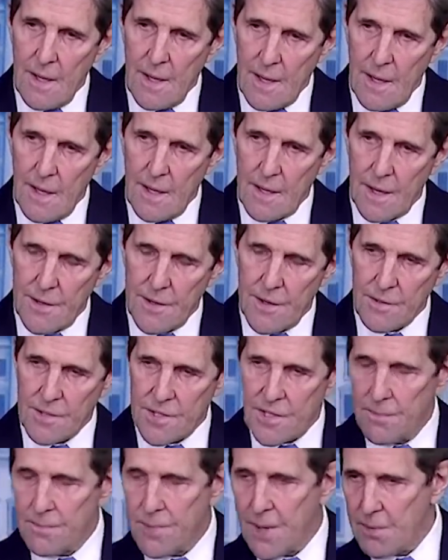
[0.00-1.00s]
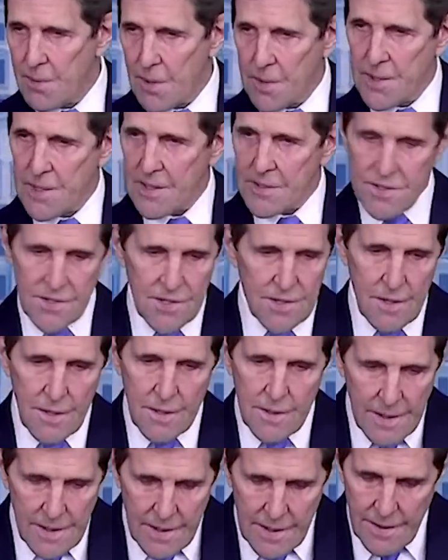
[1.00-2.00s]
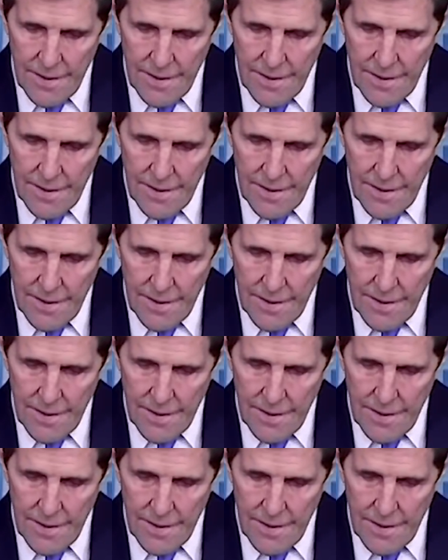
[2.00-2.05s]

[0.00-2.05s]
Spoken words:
And I know some people have been concerned.